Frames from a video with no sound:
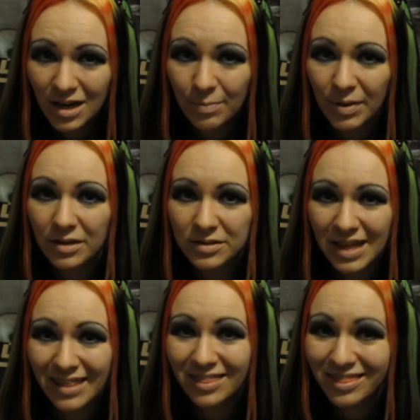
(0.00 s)
because
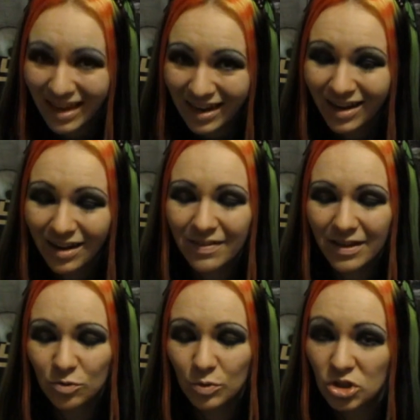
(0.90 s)
they think
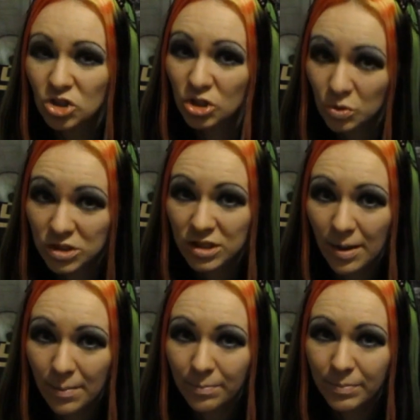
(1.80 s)
that's what suits them,